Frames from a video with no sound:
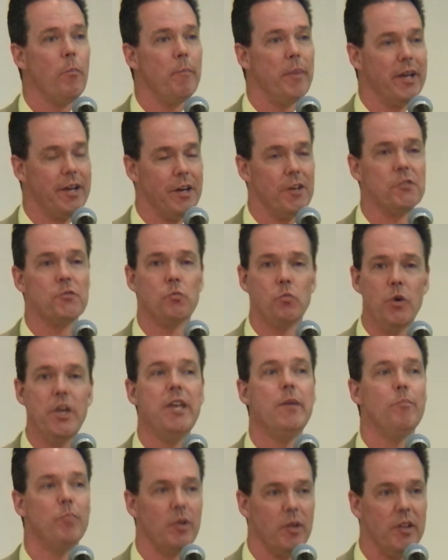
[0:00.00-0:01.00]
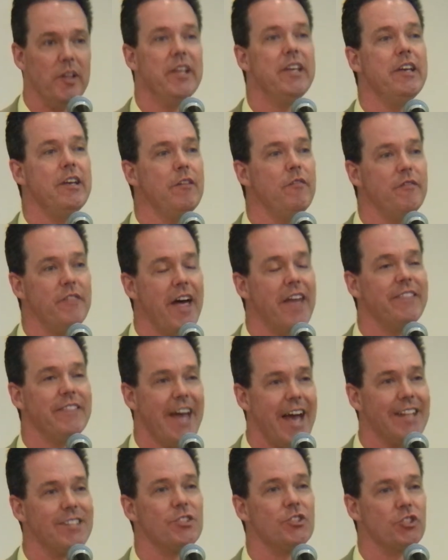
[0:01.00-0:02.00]
because we believe that
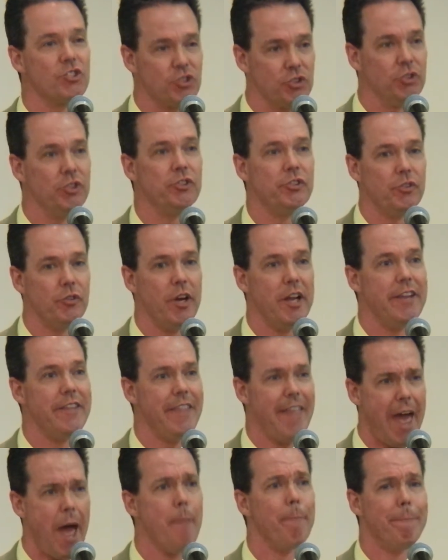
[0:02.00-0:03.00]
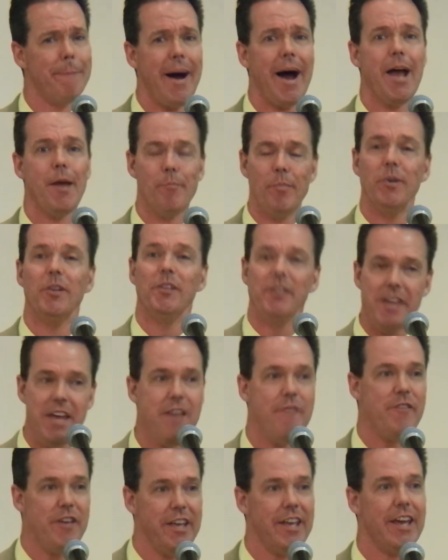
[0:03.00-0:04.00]
that's true and that by
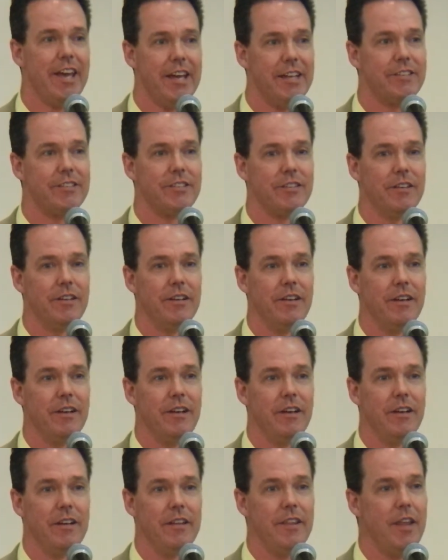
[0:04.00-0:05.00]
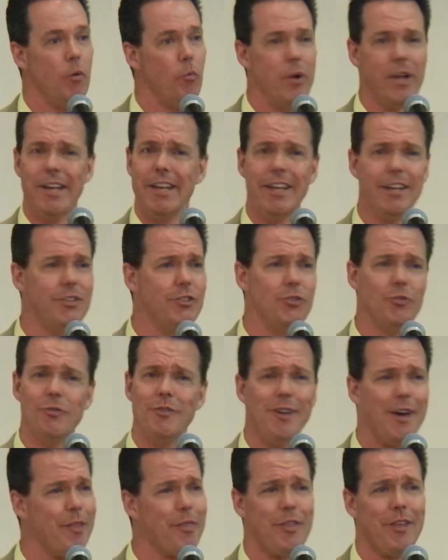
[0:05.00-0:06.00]
believing it, that we need do
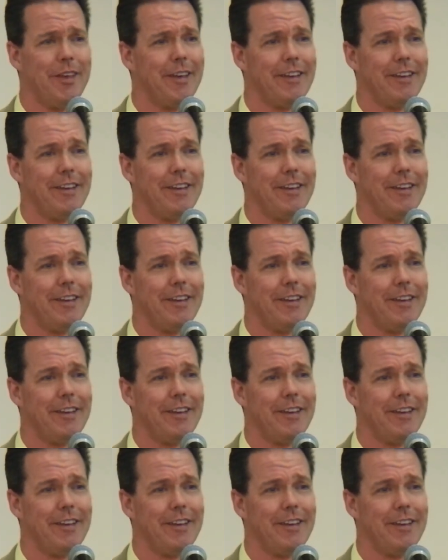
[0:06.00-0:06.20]
nothing.